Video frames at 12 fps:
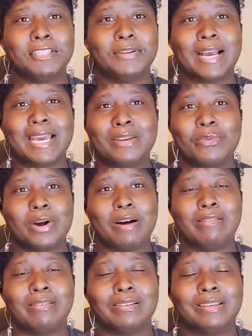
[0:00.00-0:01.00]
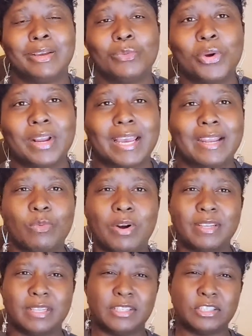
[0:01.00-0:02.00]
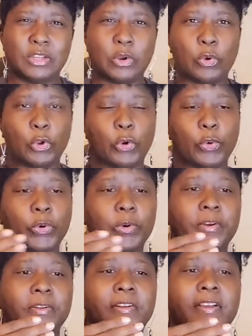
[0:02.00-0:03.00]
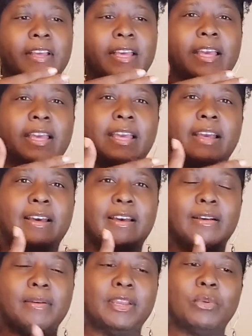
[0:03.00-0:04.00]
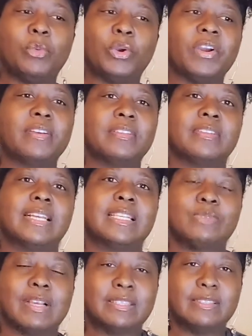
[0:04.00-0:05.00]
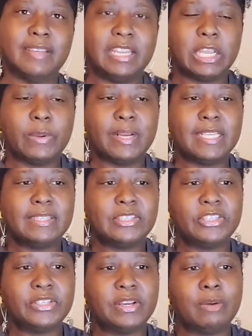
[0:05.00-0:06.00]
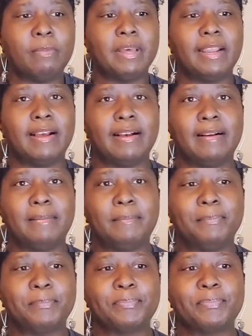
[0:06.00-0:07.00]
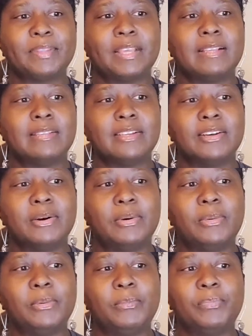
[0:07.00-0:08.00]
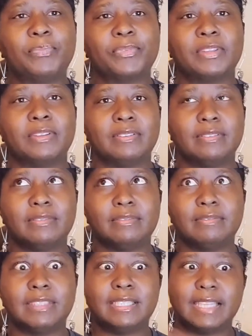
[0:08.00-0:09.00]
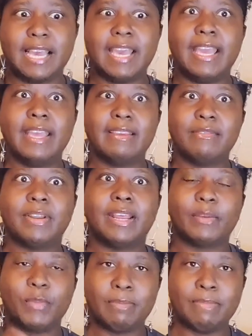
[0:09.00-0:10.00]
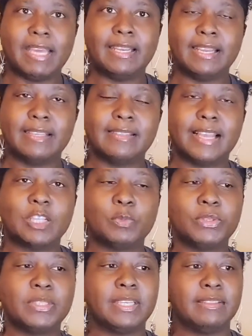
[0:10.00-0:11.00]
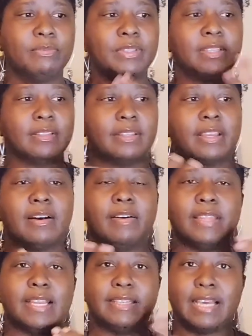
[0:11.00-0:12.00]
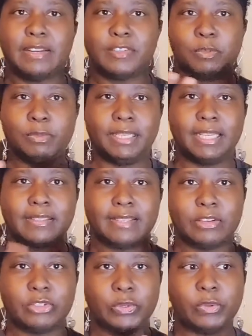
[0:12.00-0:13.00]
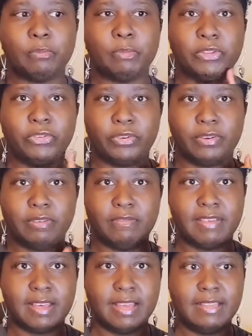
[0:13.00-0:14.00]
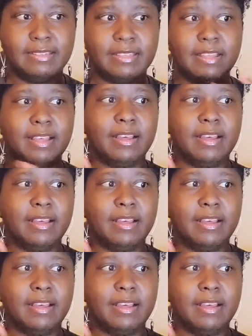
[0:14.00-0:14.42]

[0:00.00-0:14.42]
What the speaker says: had to walk at work. I had to walk down this long corridor at work. So that's why I still had the crutches, you know. But so today, when I went back the next day, I was supposed to get what they call that Dynasplint. Like I said, I'll show you a picture of that,